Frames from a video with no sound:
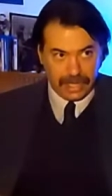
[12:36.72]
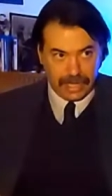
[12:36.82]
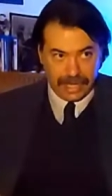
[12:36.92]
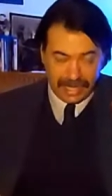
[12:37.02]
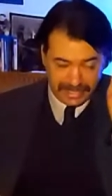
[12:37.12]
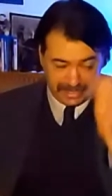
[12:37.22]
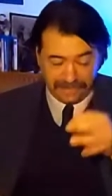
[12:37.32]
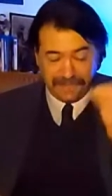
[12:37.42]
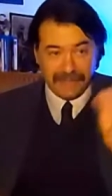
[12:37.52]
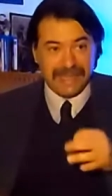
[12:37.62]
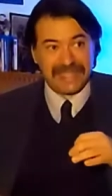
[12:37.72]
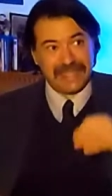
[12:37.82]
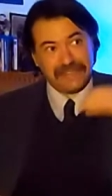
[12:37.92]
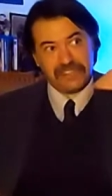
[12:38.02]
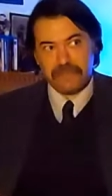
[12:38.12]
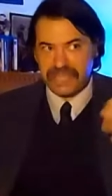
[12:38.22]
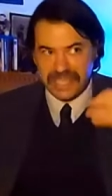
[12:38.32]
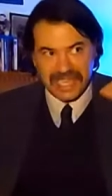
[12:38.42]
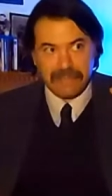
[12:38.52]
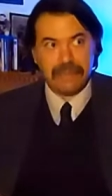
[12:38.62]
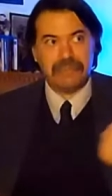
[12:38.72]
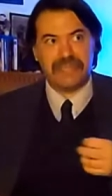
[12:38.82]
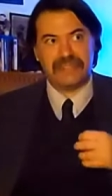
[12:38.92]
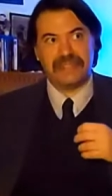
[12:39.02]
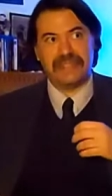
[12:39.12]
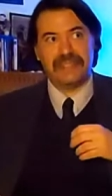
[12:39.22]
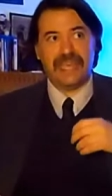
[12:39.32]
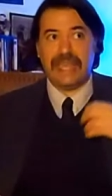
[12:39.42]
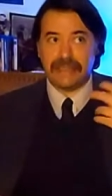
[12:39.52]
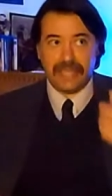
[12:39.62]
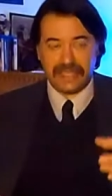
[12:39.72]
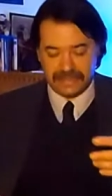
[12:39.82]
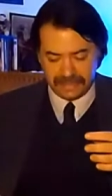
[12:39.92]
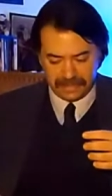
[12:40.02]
and I still find myself speeding up a bit at night.